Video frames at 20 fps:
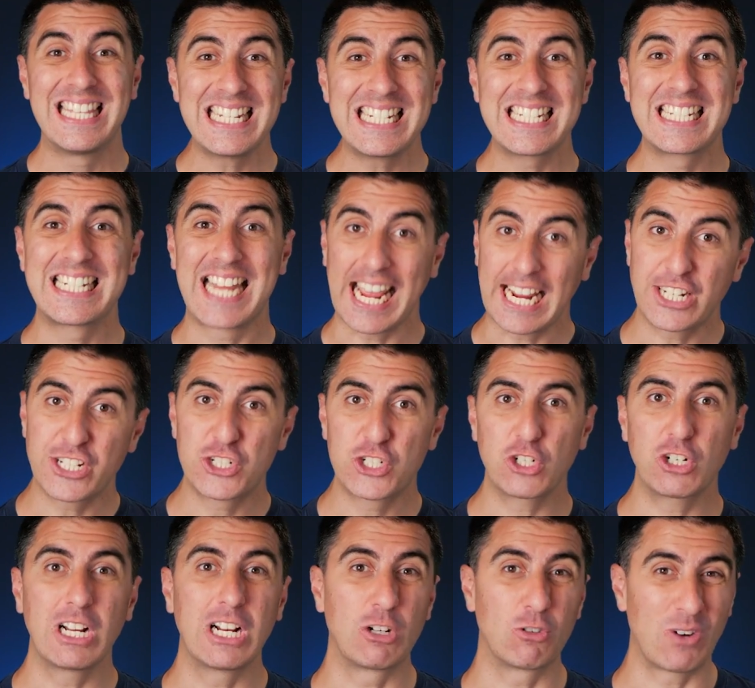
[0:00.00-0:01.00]
This
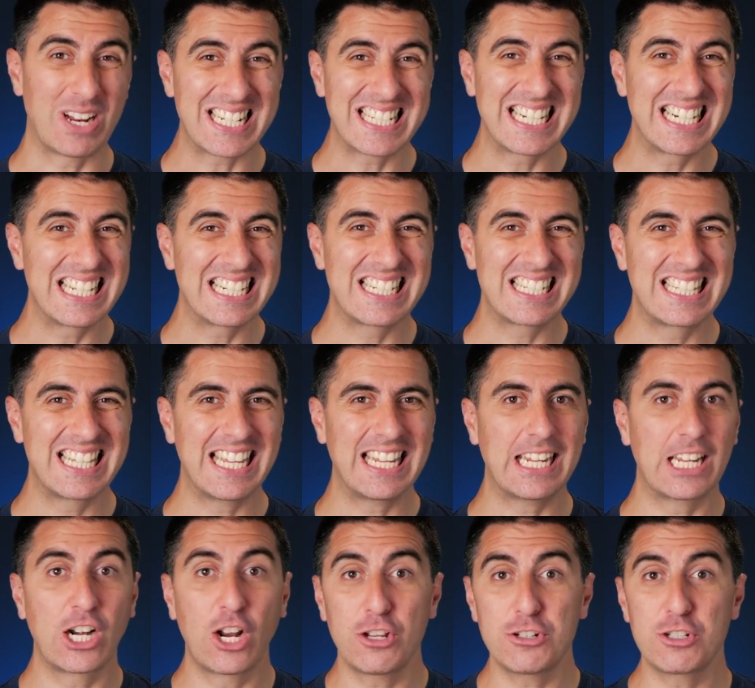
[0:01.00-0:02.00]
texture and resonance
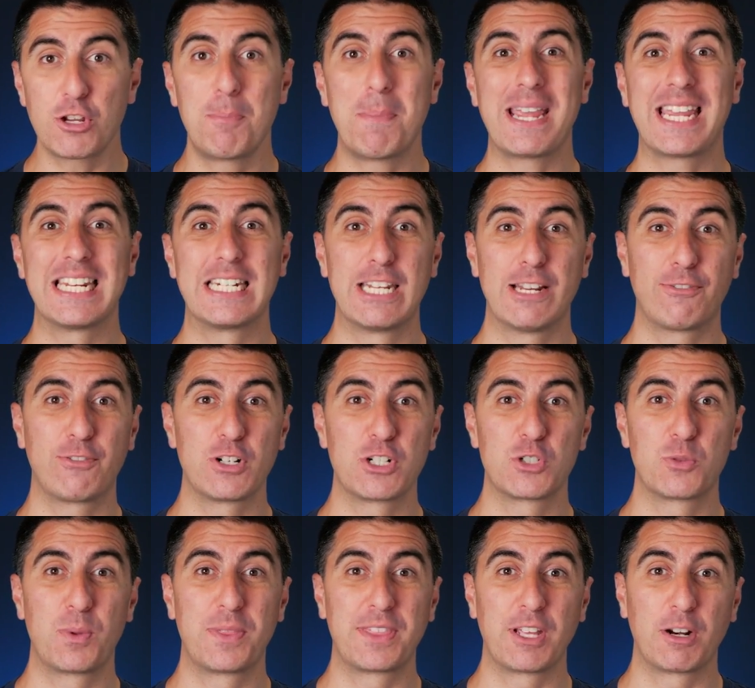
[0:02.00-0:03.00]
thing can also make a
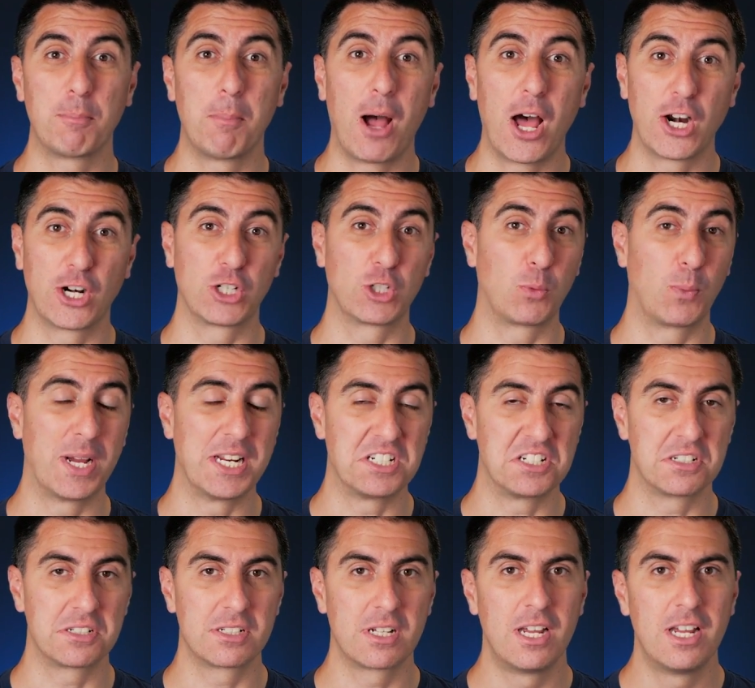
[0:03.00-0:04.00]
difference with their monitor
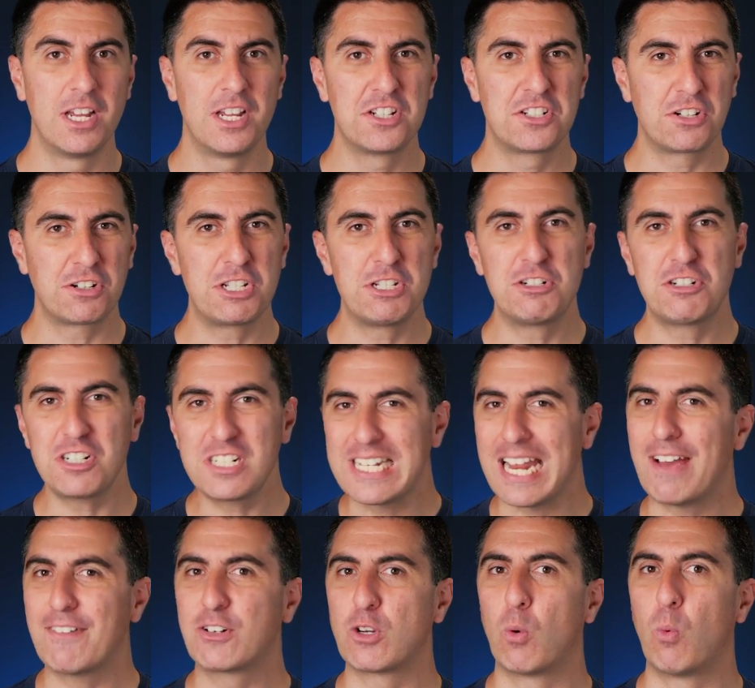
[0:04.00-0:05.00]
wedges, so you just
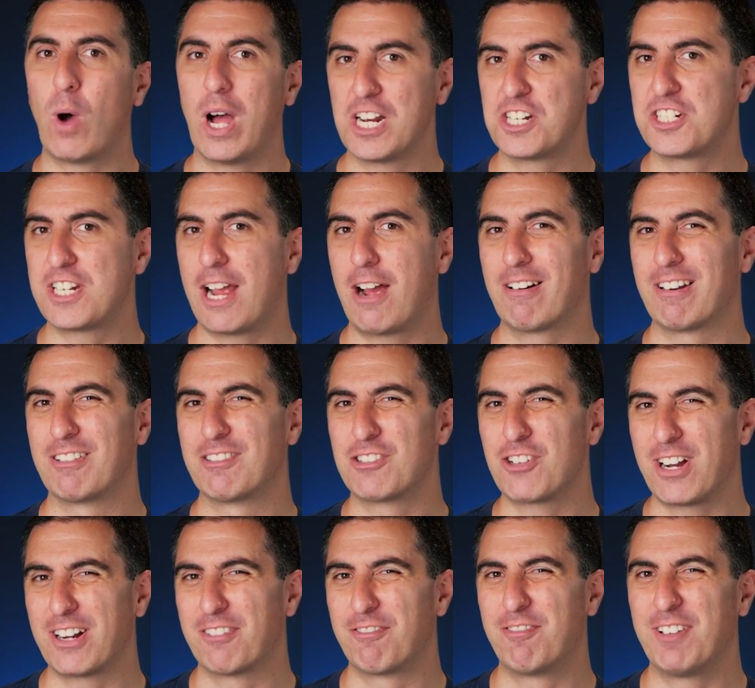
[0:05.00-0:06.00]
have to watch out and
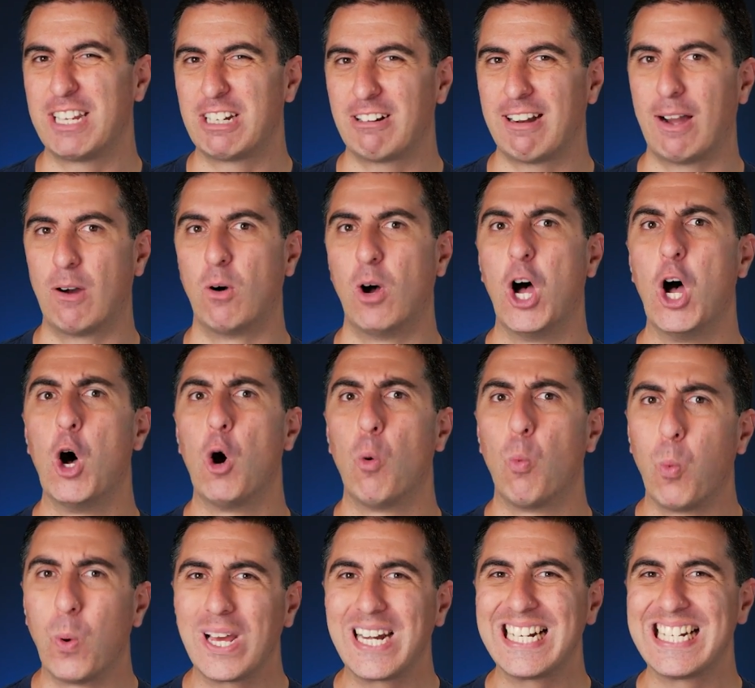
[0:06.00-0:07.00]
try to figure out
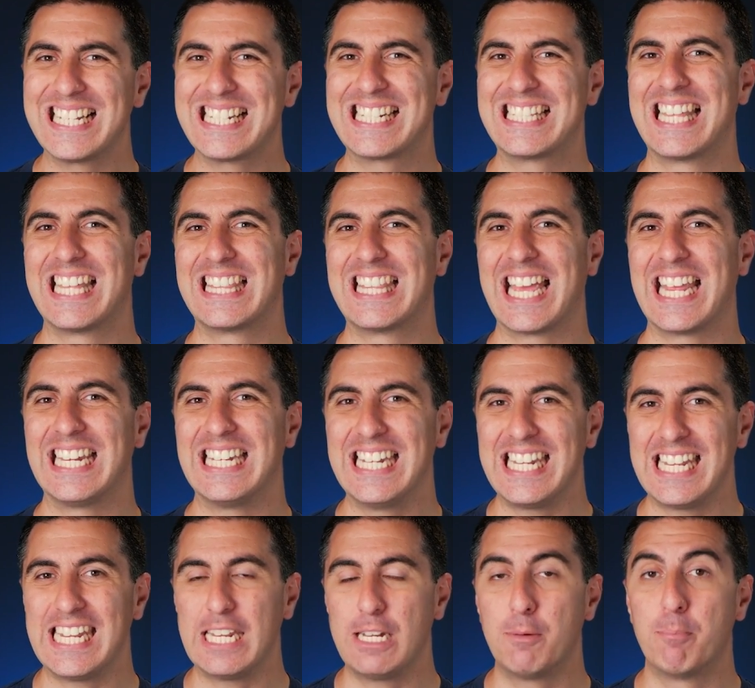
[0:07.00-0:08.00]
what it is that they
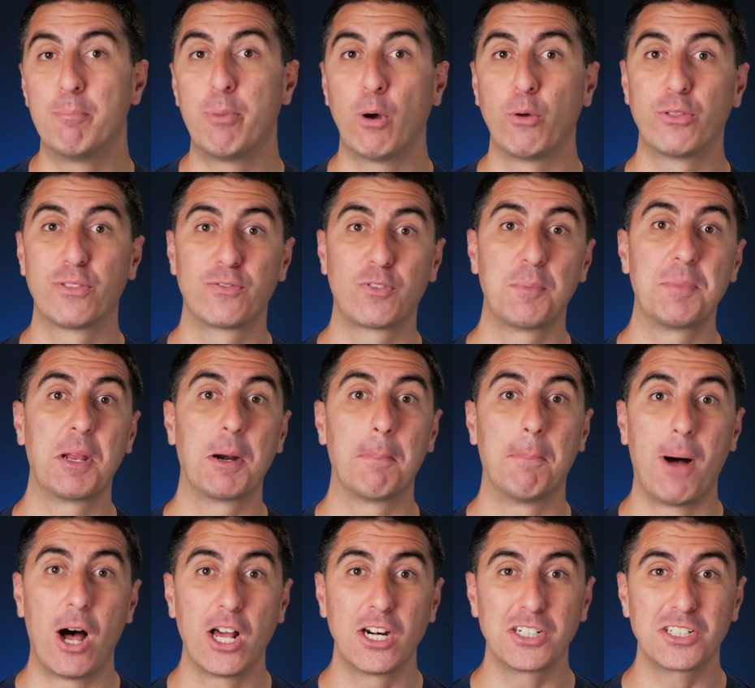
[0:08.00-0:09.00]
need both from their
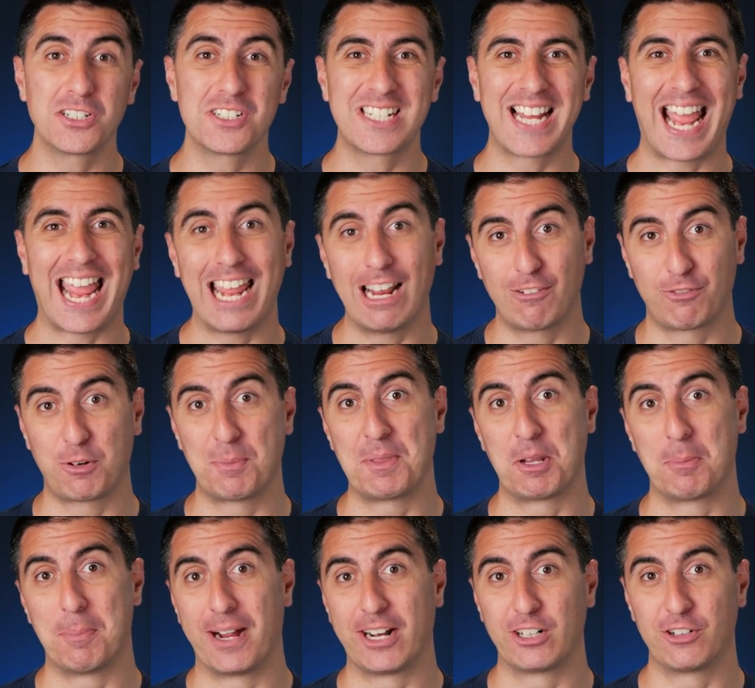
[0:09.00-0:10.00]
monitors and from
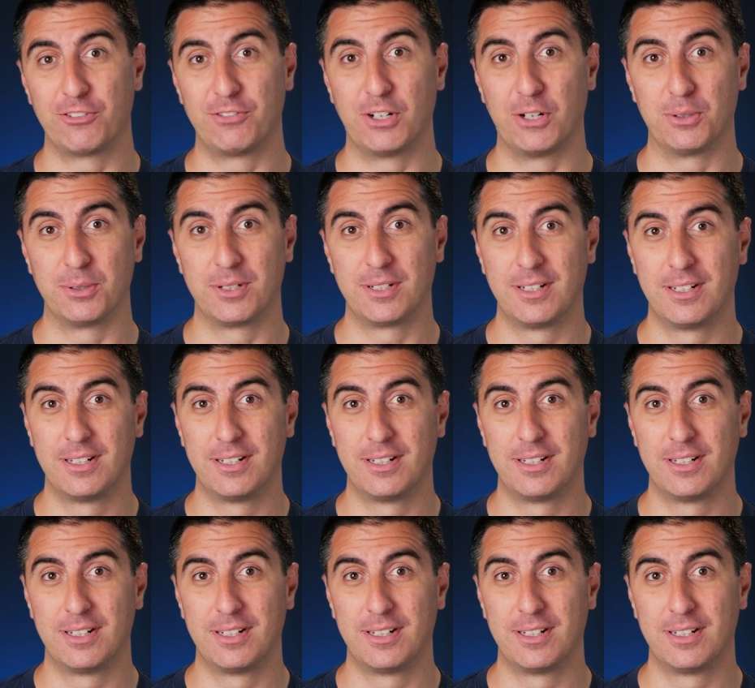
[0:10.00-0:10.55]
their microphone.